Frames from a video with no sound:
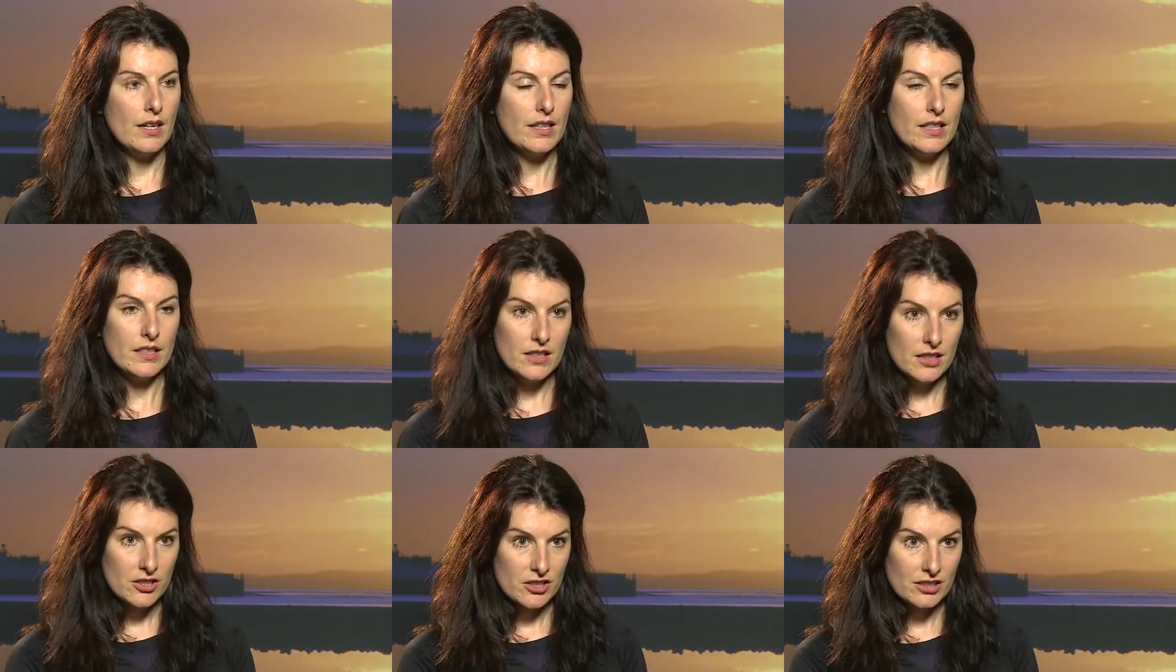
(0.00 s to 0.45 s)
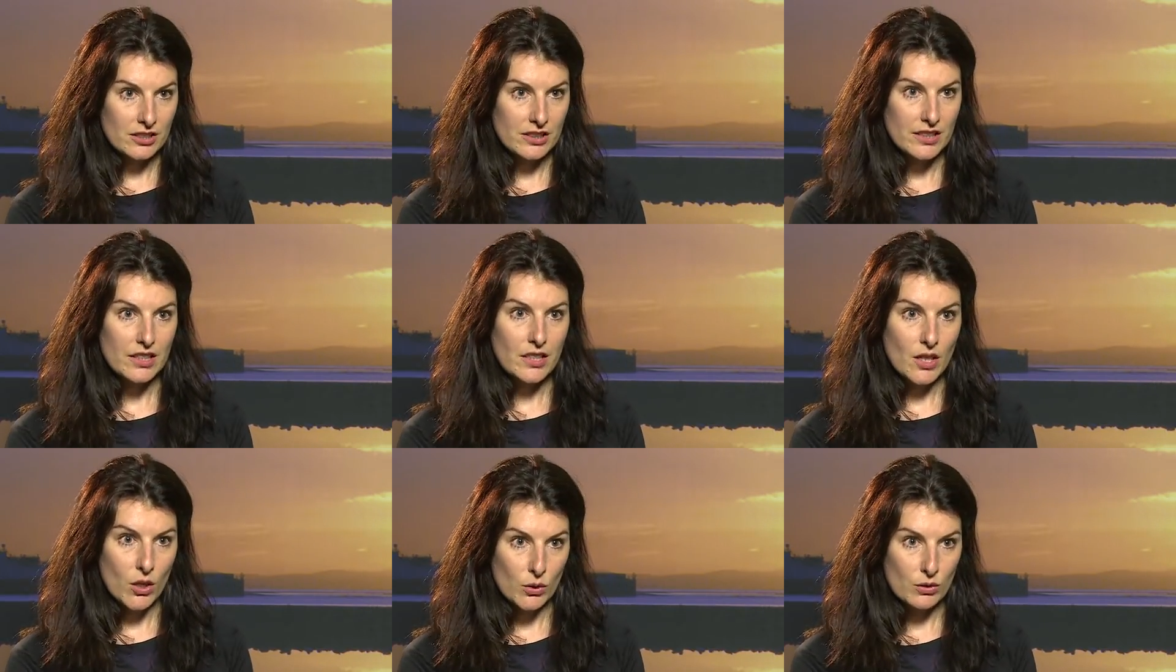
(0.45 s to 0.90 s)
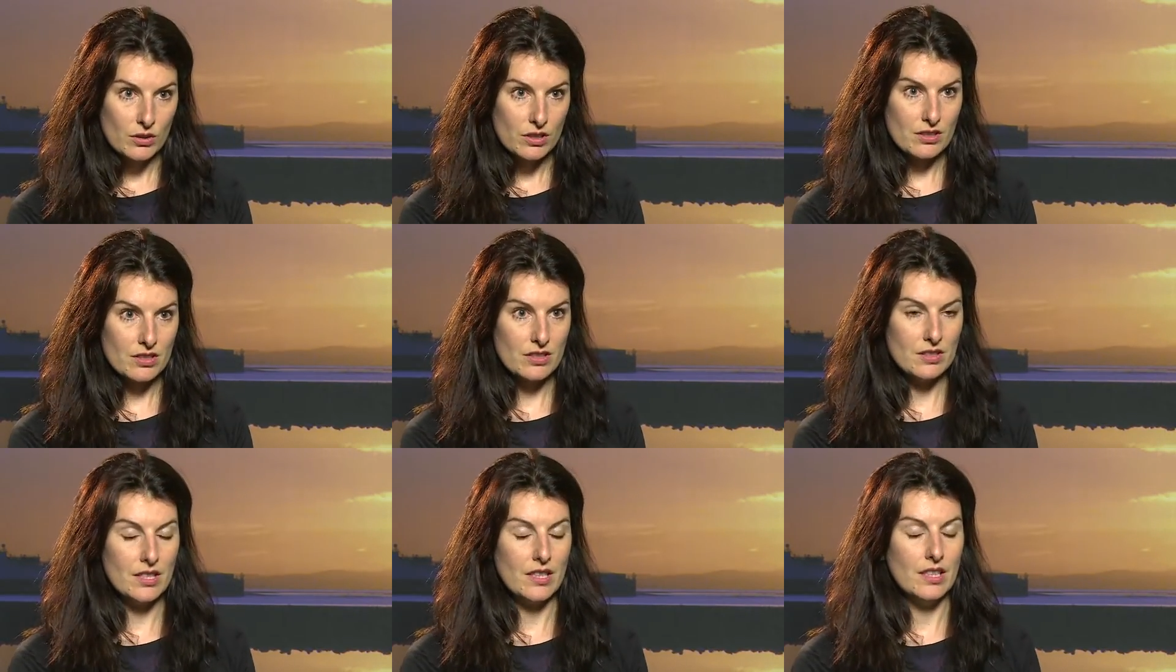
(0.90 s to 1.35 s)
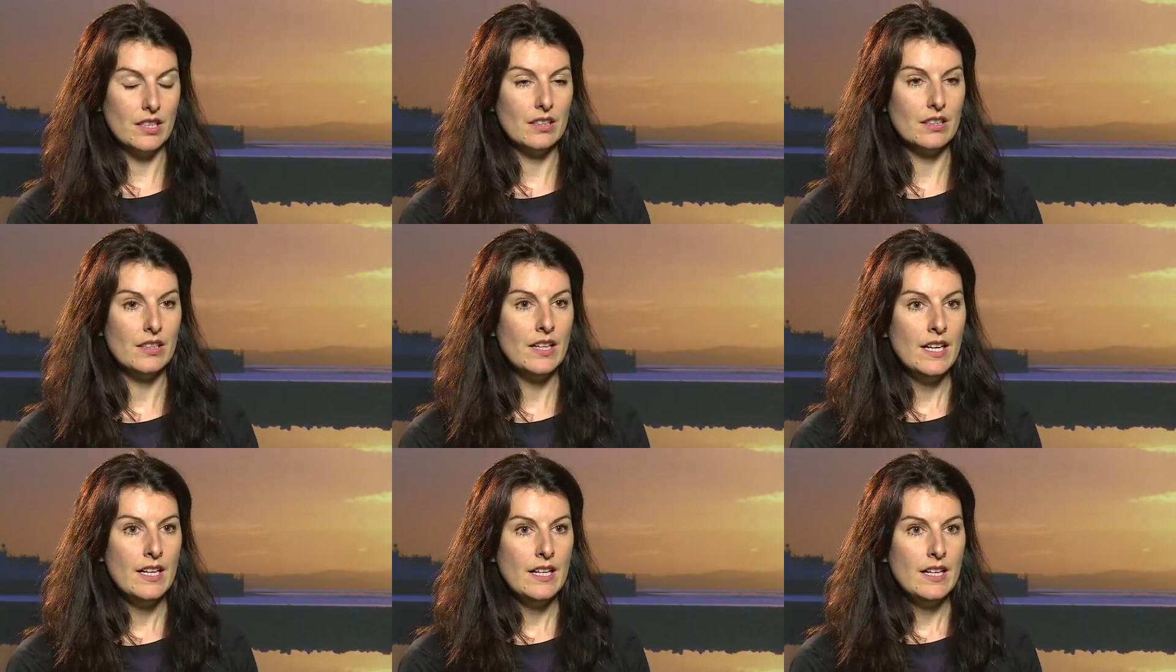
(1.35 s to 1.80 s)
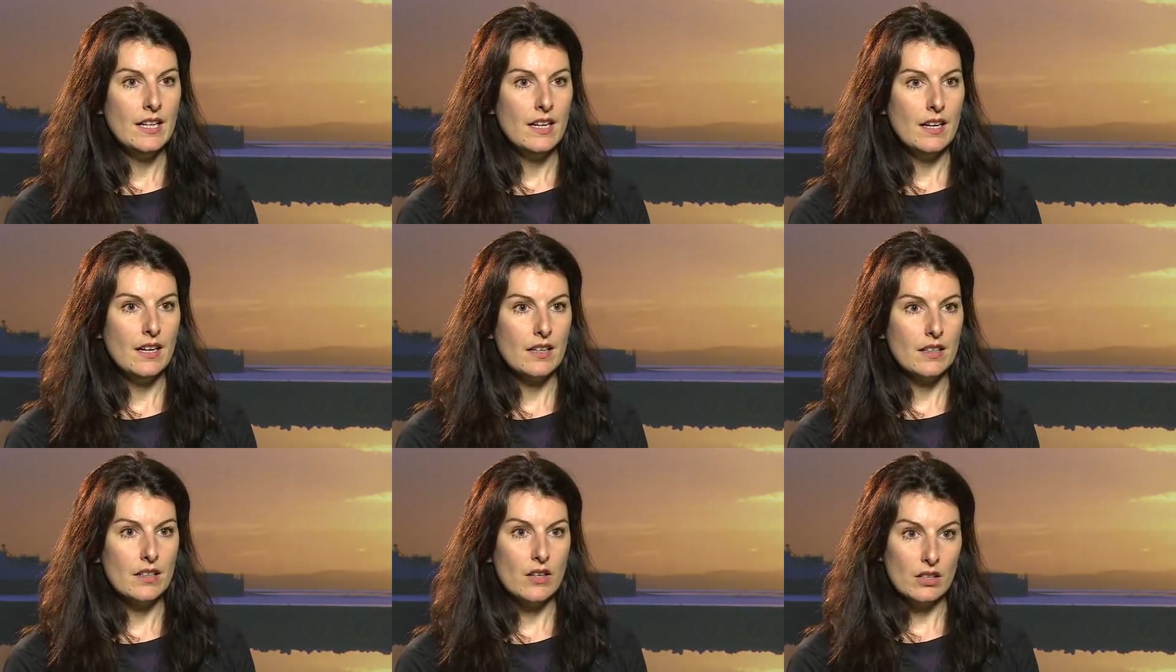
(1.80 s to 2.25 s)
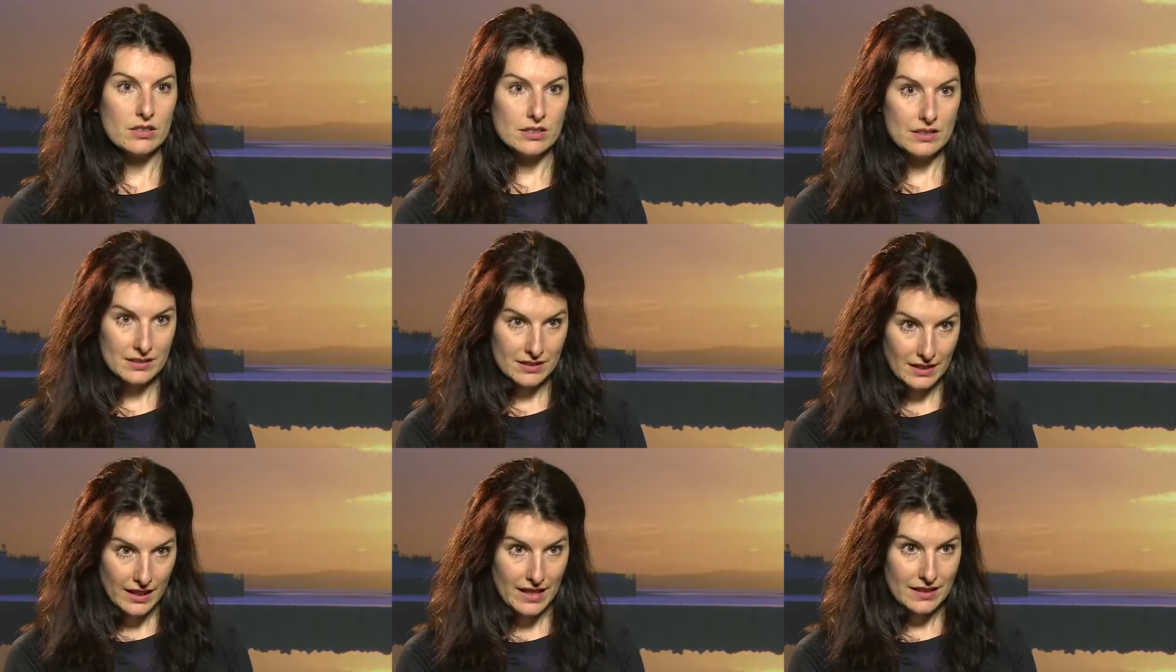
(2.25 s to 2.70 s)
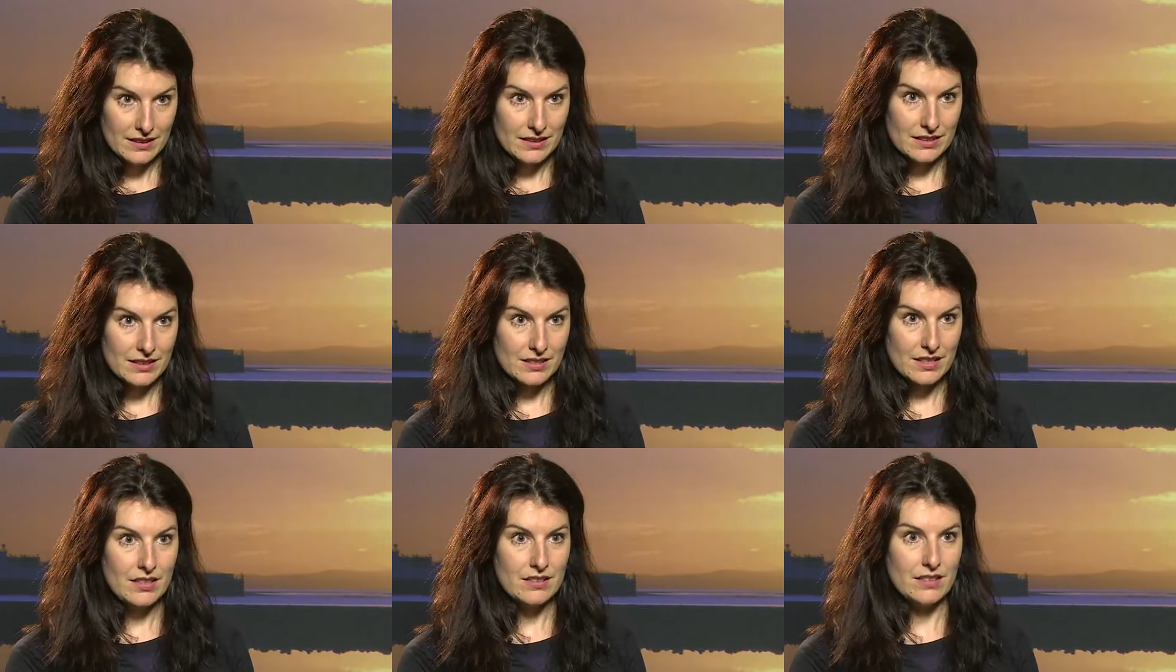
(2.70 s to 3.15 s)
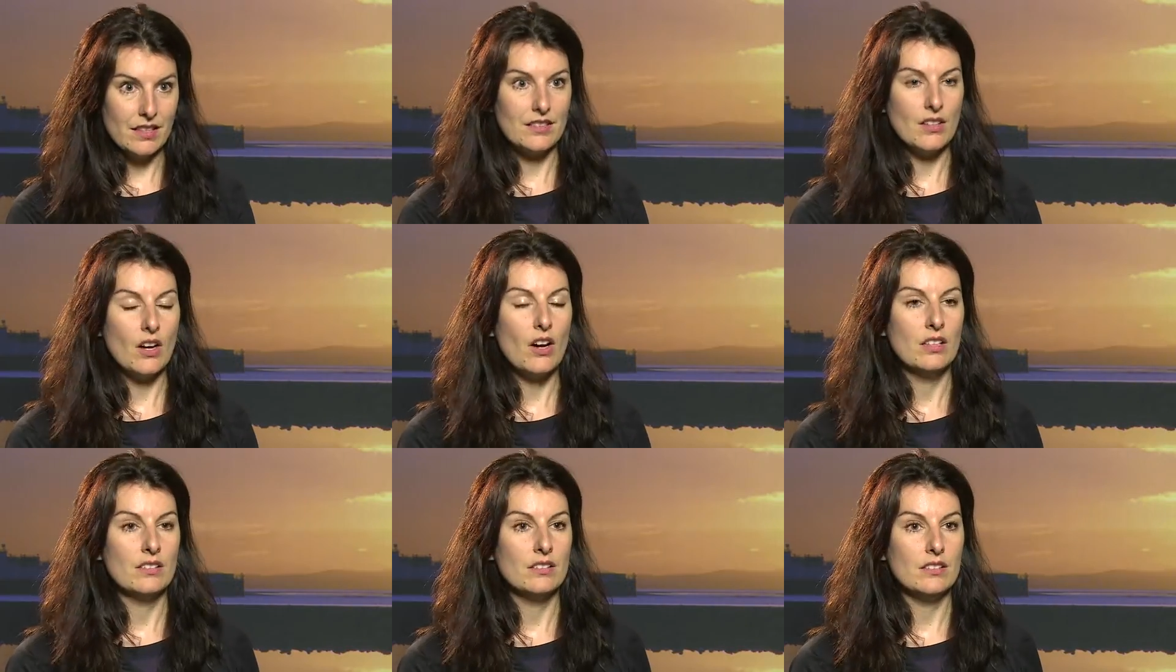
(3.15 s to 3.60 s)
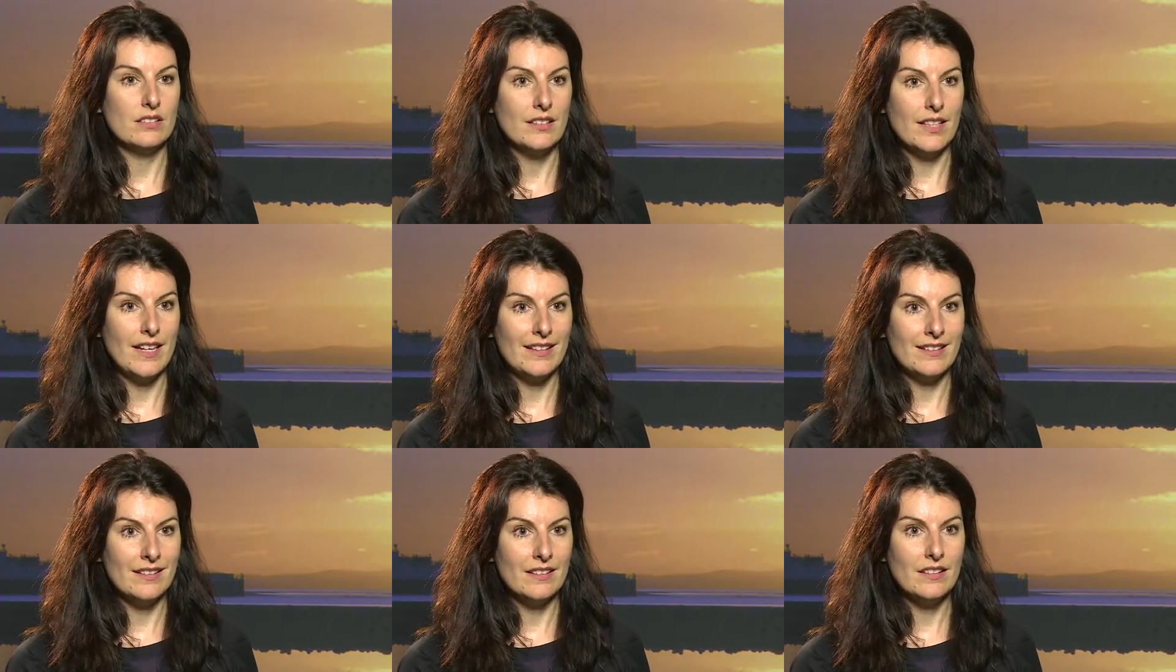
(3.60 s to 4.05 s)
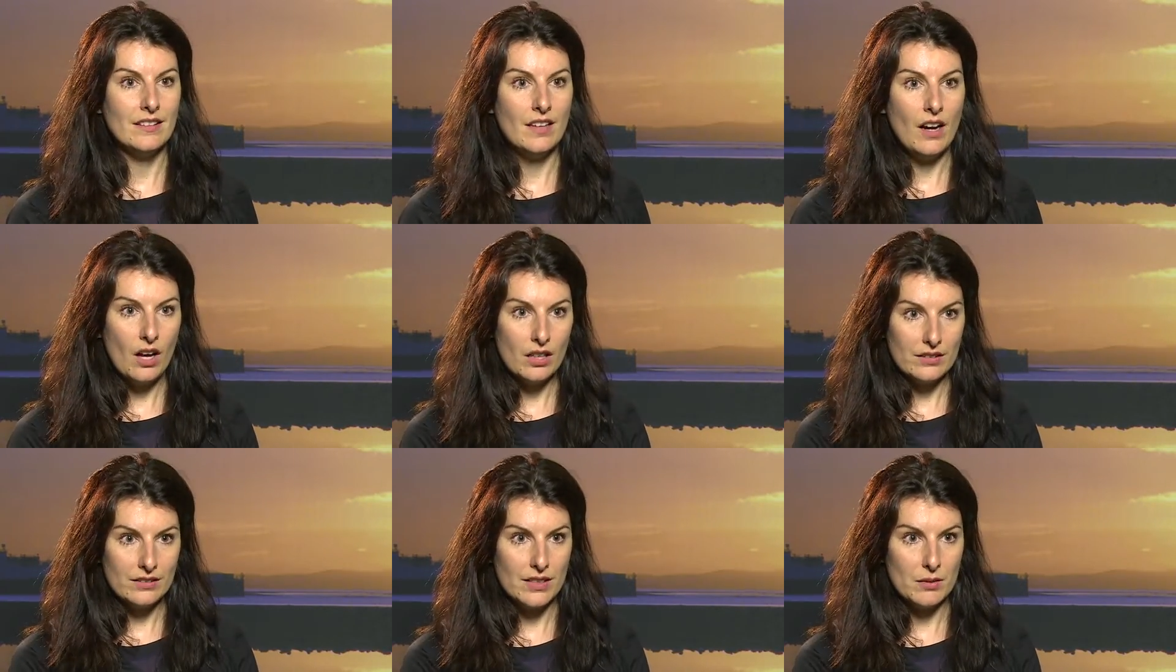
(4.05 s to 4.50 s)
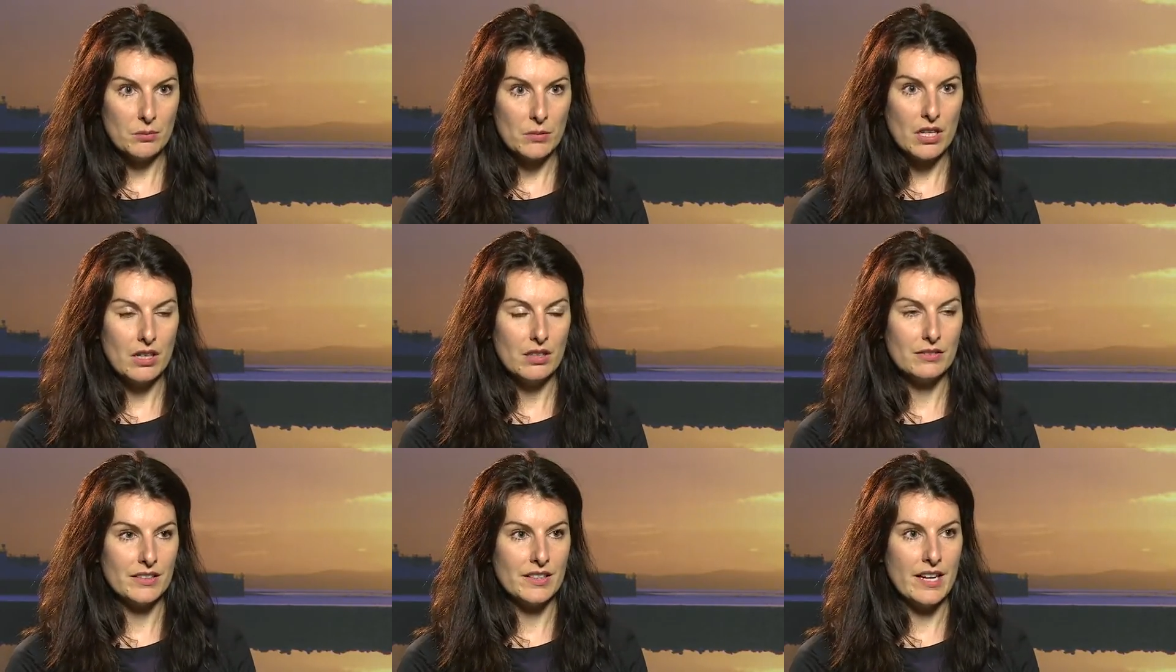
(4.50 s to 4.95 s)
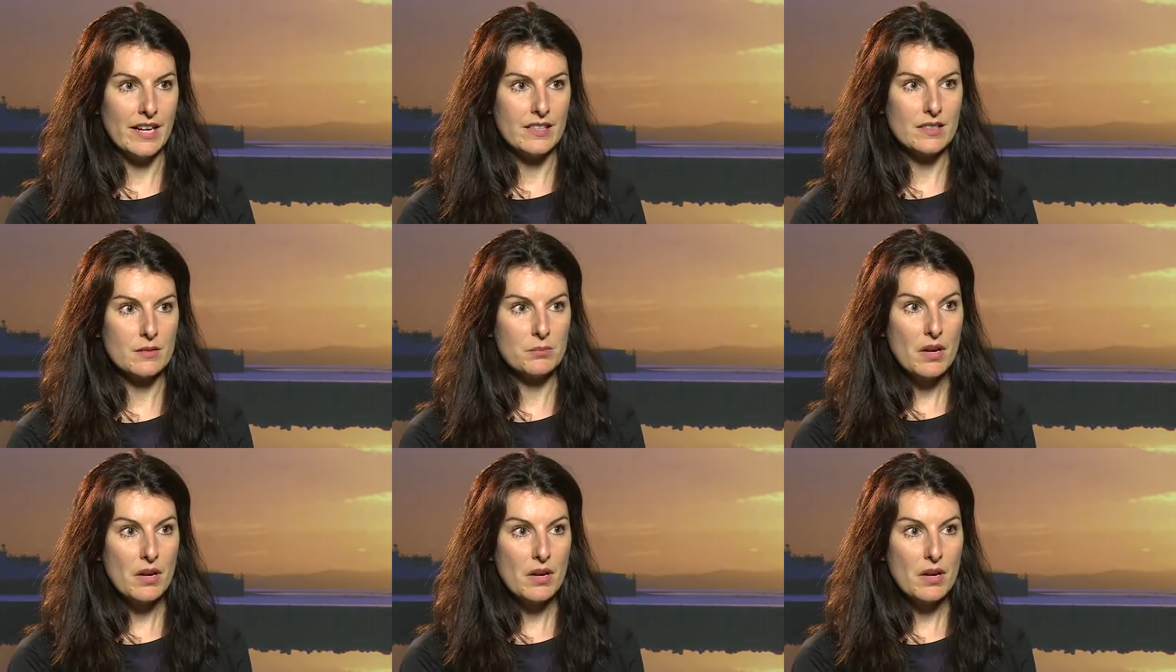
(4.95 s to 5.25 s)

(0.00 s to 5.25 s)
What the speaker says: initially coated steel costs less than hot dip galvanized.